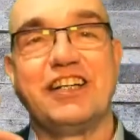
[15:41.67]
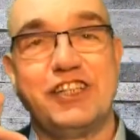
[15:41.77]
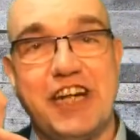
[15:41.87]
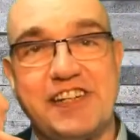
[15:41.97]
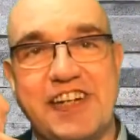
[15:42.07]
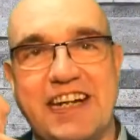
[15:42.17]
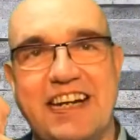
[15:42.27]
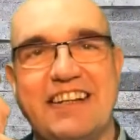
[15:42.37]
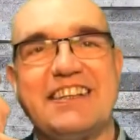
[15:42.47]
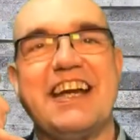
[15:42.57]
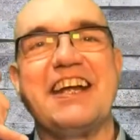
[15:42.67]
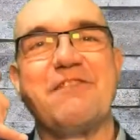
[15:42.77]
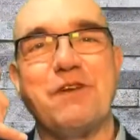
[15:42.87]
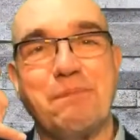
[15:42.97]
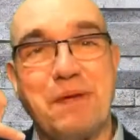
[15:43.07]
Jessica, then
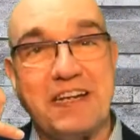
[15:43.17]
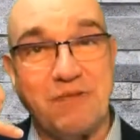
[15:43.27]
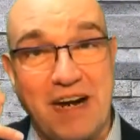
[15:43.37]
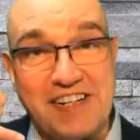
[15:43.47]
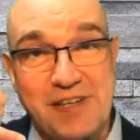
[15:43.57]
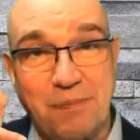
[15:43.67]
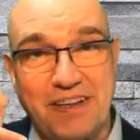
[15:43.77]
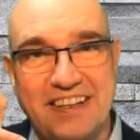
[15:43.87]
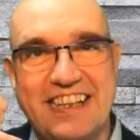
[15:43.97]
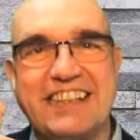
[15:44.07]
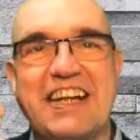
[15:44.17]
it would be advisable